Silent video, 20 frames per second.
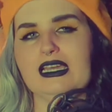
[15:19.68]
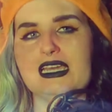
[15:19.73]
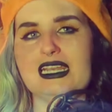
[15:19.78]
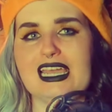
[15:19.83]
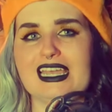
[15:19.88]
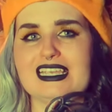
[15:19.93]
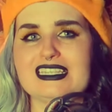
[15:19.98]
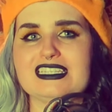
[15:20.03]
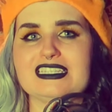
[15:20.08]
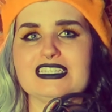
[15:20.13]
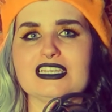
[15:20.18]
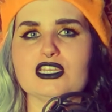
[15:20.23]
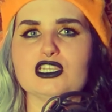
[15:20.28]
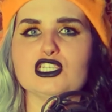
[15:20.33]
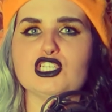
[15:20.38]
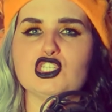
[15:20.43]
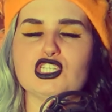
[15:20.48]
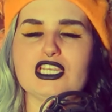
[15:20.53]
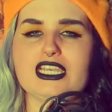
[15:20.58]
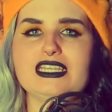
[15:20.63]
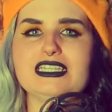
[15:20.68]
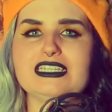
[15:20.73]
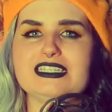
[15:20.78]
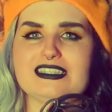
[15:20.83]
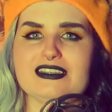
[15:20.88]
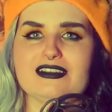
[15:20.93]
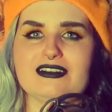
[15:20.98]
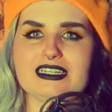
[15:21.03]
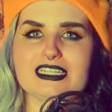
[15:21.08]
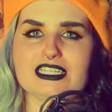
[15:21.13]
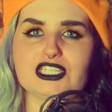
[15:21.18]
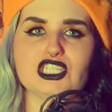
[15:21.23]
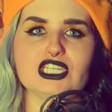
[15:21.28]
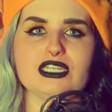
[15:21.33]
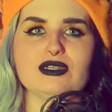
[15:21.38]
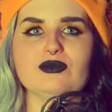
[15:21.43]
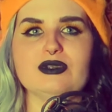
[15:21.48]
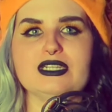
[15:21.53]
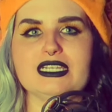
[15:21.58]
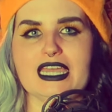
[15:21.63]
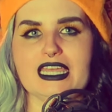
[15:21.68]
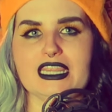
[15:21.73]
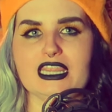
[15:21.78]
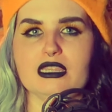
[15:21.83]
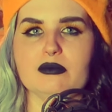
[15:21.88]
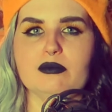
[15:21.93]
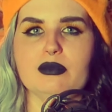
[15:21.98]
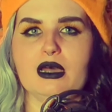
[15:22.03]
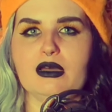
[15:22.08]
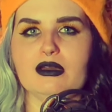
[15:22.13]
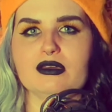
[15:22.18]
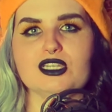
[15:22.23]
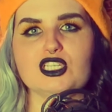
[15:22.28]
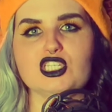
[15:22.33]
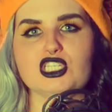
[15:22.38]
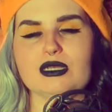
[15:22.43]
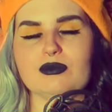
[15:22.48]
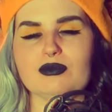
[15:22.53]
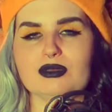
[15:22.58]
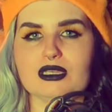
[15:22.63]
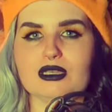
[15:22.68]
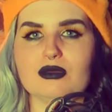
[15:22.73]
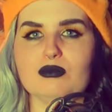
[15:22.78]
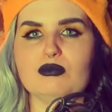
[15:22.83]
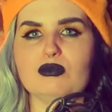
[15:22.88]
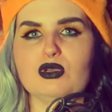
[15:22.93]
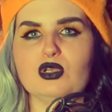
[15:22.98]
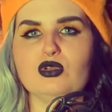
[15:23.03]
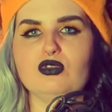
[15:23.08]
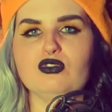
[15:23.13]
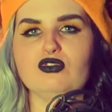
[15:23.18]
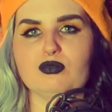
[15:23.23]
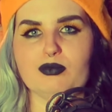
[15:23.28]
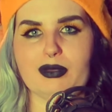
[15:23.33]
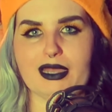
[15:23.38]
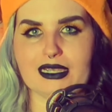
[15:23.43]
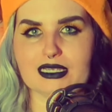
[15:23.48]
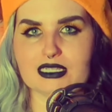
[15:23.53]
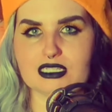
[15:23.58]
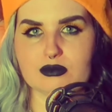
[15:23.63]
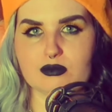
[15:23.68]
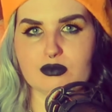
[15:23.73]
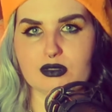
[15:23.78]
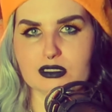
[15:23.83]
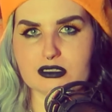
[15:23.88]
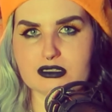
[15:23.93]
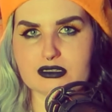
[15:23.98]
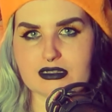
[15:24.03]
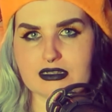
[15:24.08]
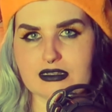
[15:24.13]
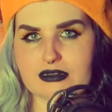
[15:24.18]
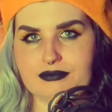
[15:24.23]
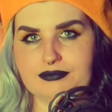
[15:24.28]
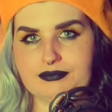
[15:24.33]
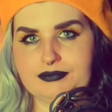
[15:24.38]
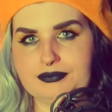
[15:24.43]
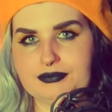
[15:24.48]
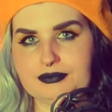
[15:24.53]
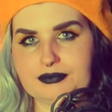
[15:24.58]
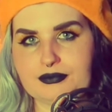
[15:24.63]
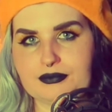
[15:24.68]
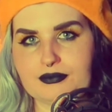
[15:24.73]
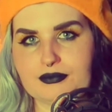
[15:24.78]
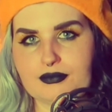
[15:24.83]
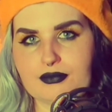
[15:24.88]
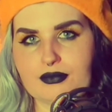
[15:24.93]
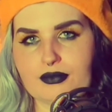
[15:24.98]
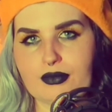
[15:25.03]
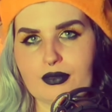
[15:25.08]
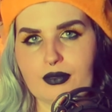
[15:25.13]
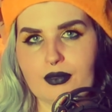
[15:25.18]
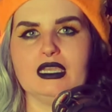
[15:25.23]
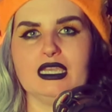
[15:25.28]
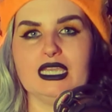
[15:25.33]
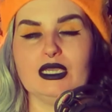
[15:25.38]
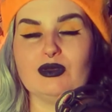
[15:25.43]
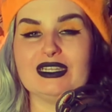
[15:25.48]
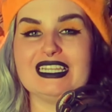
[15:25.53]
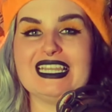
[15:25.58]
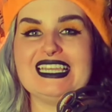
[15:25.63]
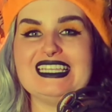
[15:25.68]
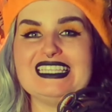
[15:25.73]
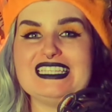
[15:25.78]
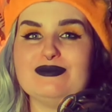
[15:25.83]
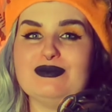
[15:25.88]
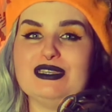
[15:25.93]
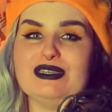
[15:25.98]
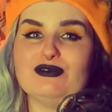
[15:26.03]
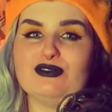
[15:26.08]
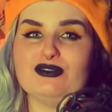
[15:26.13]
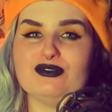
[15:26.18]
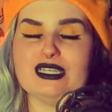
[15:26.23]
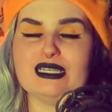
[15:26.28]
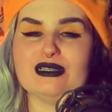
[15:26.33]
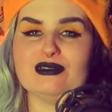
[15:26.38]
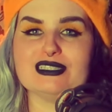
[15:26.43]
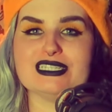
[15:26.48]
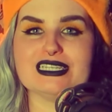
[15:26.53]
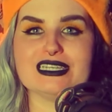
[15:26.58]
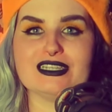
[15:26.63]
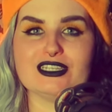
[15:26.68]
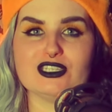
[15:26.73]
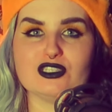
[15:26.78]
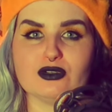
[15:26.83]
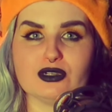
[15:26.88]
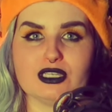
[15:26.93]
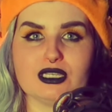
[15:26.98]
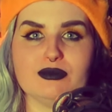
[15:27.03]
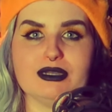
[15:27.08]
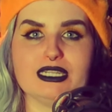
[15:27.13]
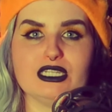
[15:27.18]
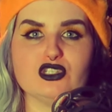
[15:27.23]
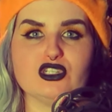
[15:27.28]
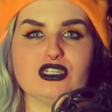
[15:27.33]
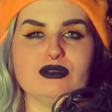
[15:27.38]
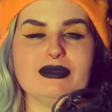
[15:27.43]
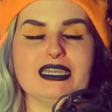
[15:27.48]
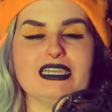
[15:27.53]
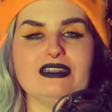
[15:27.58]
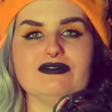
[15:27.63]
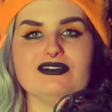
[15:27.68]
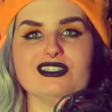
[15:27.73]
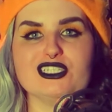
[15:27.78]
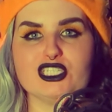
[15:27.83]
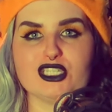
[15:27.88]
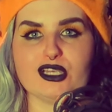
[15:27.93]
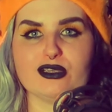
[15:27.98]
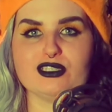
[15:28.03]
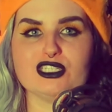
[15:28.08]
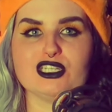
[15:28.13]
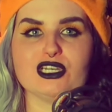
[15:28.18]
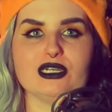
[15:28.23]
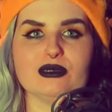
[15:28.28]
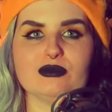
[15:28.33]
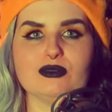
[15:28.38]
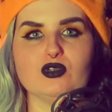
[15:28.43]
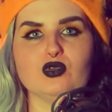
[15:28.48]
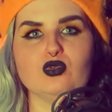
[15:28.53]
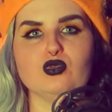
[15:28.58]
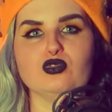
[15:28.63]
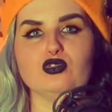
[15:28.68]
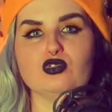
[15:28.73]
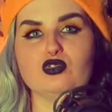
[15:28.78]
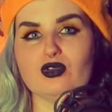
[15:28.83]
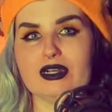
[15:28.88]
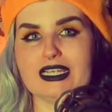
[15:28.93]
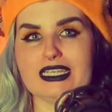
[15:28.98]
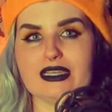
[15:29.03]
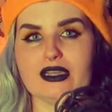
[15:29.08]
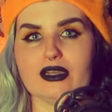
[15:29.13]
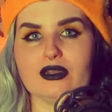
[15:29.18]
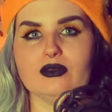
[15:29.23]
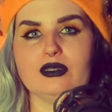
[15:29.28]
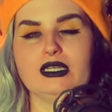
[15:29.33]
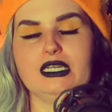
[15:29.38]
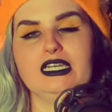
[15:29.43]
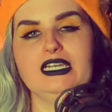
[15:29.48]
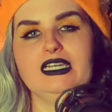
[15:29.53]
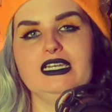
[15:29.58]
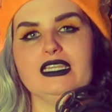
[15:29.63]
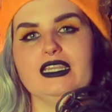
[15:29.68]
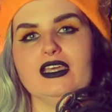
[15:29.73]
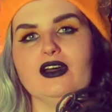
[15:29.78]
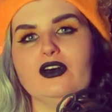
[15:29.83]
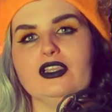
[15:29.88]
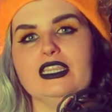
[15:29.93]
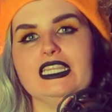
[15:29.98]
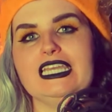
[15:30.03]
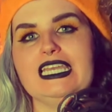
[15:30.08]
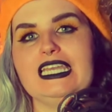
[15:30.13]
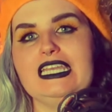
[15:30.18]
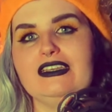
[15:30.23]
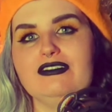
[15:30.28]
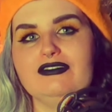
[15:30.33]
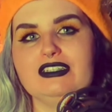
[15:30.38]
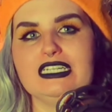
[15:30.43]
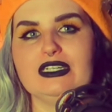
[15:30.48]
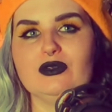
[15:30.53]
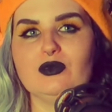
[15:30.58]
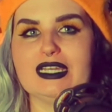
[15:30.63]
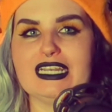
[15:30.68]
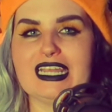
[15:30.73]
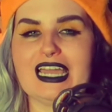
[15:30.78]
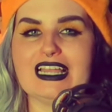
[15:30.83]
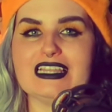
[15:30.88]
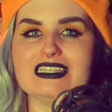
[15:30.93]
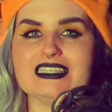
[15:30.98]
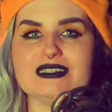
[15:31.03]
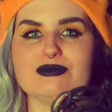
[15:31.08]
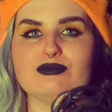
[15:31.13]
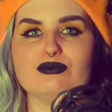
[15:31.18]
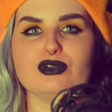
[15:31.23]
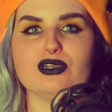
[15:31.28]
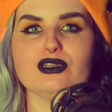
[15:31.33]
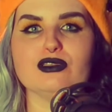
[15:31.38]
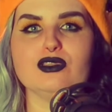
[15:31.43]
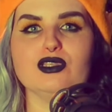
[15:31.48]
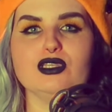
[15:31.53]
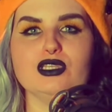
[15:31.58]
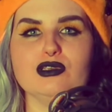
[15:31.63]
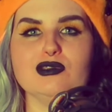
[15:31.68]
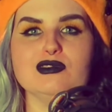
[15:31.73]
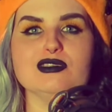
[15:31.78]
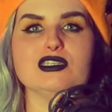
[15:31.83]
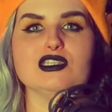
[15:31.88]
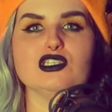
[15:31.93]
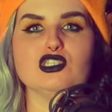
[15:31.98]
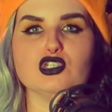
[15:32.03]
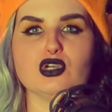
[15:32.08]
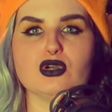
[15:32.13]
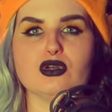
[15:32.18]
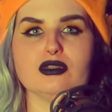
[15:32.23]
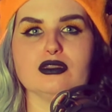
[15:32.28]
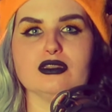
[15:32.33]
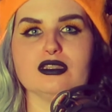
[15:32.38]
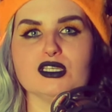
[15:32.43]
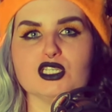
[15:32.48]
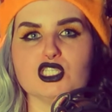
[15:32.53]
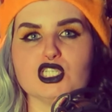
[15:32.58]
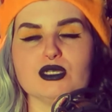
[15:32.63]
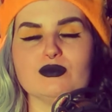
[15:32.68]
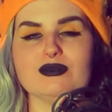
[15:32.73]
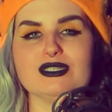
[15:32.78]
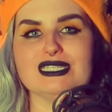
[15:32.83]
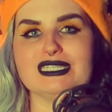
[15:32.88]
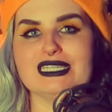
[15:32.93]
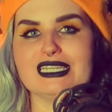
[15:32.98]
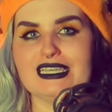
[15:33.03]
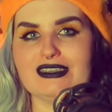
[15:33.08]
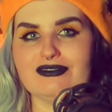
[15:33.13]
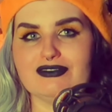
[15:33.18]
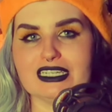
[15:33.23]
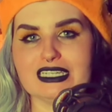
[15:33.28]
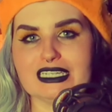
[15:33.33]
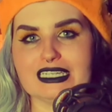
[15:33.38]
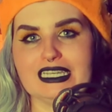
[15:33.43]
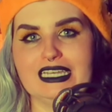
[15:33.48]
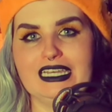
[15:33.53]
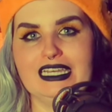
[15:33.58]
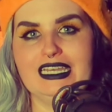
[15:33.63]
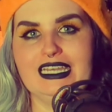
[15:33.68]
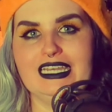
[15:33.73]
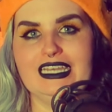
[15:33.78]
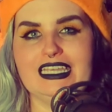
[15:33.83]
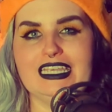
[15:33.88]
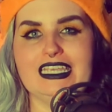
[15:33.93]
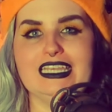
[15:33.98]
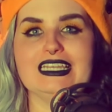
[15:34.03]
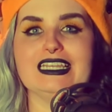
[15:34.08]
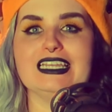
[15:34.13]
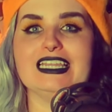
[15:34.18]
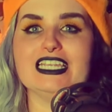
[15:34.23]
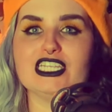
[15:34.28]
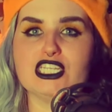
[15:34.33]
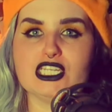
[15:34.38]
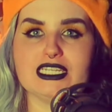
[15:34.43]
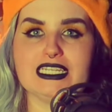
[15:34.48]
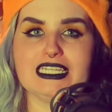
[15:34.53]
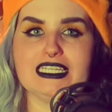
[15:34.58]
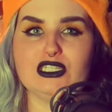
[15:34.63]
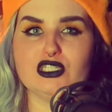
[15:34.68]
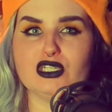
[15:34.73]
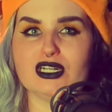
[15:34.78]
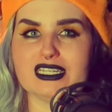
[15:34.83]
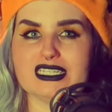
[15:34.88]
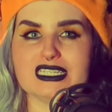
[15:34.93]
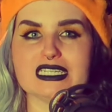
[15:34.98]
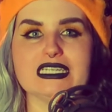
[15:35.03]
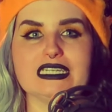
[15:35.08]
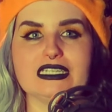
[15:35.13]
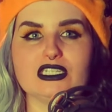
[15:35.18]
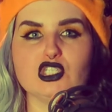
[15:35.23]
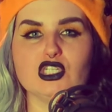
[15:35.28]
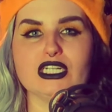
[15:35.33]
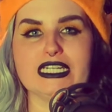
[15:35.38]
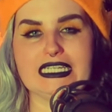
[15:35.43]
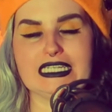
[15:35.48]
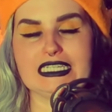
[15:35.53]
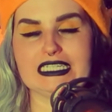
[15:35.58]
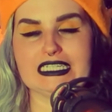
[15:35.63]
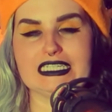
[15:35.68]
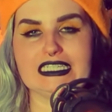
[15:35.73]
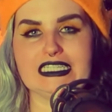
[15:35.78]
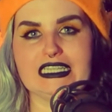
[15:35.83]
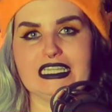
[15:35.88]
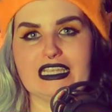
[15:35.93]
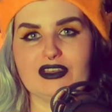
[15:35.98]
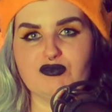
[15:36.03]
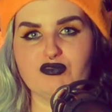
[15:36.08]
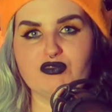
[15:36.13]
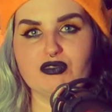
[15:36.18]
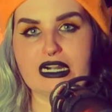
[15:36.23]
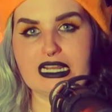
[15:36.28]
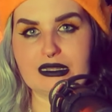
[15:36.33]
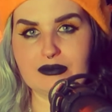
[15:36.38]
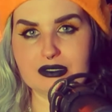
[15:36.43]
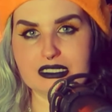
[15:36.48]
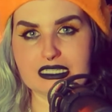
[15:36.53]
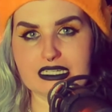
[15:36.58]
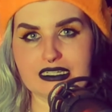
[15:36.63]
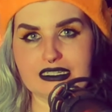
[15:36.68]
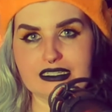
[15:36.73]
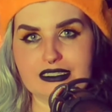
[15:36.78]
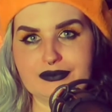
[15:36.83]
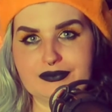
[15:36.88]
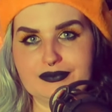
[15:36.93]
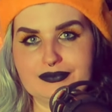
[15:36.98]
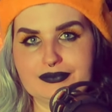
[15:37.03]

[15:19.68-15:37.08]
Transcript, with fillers: And as such, she decided she would end the partnership and move back to Boston. It would later be revealed in a documentary made for Showtime called Gringo that on the evening when Alison broke the news to John that she was leaving, he allegedly drugged her drink and then raped her.